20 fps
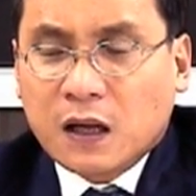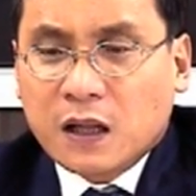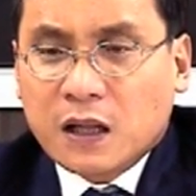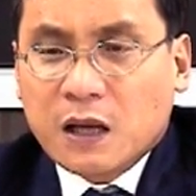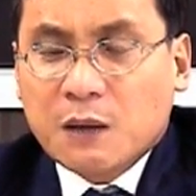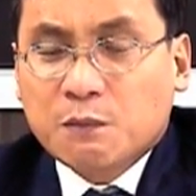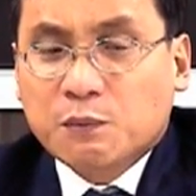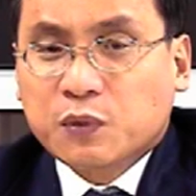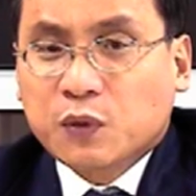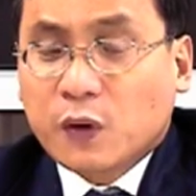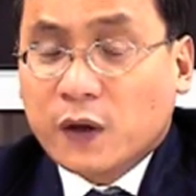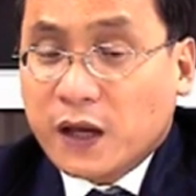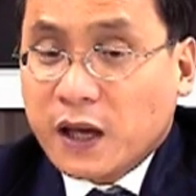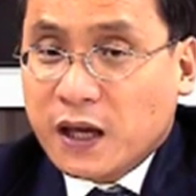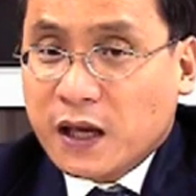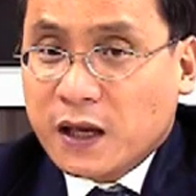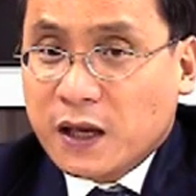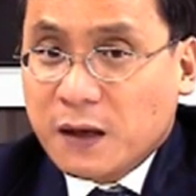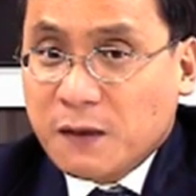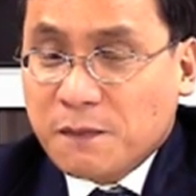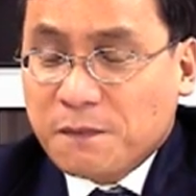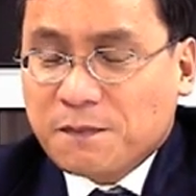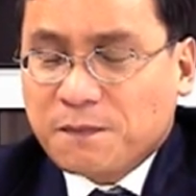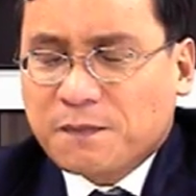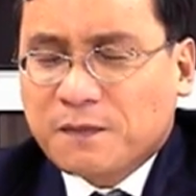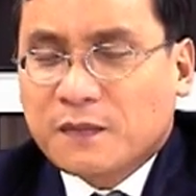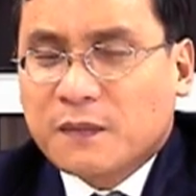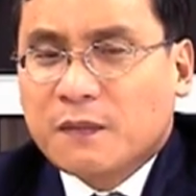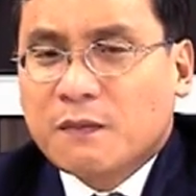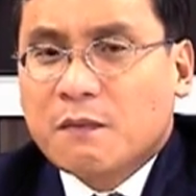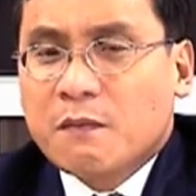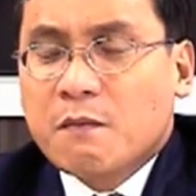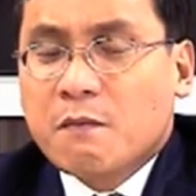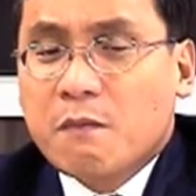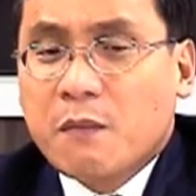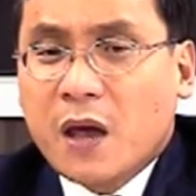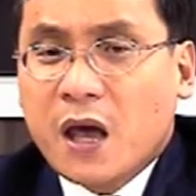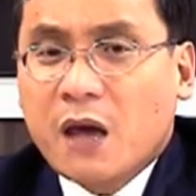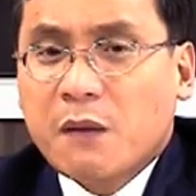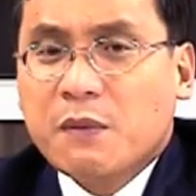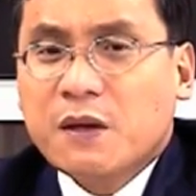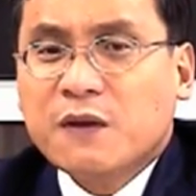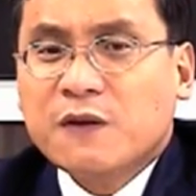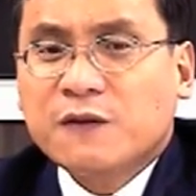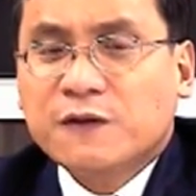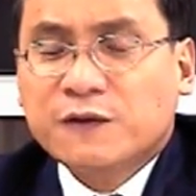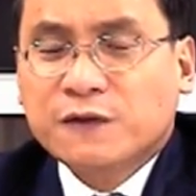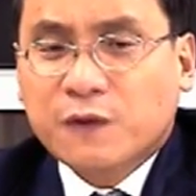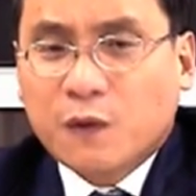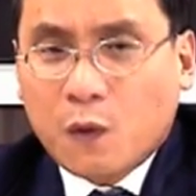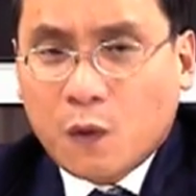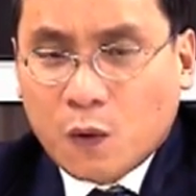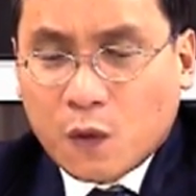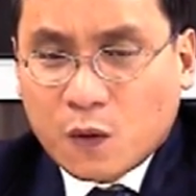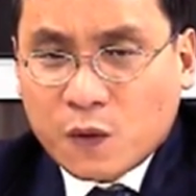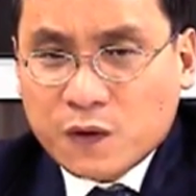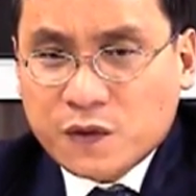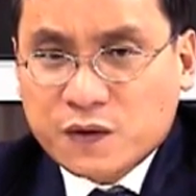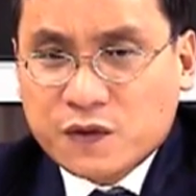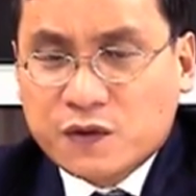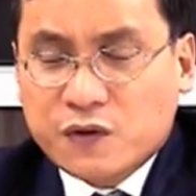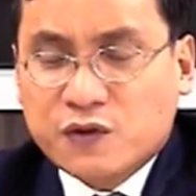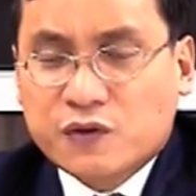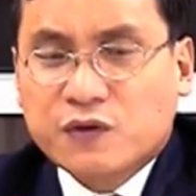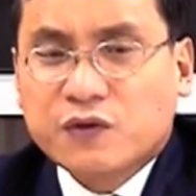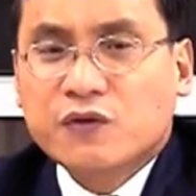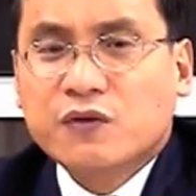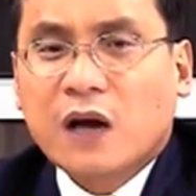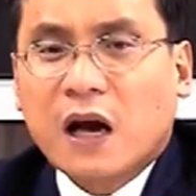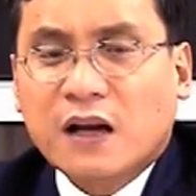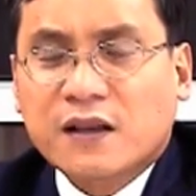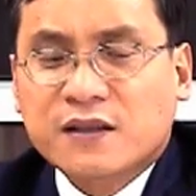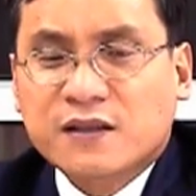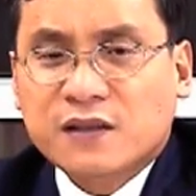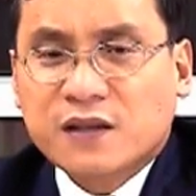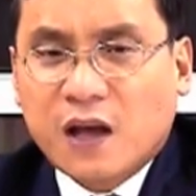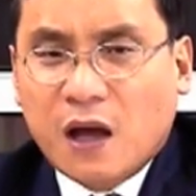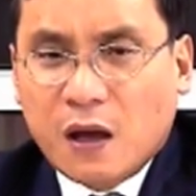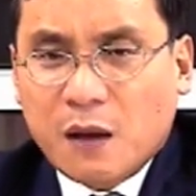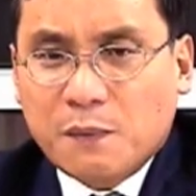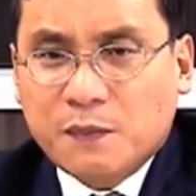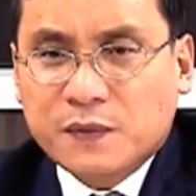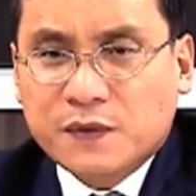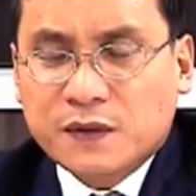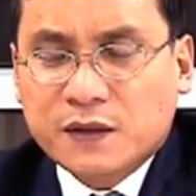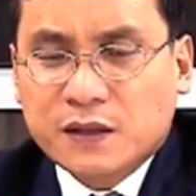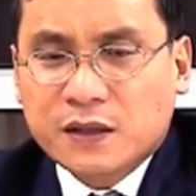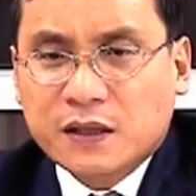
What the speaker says: employee may be forced to accept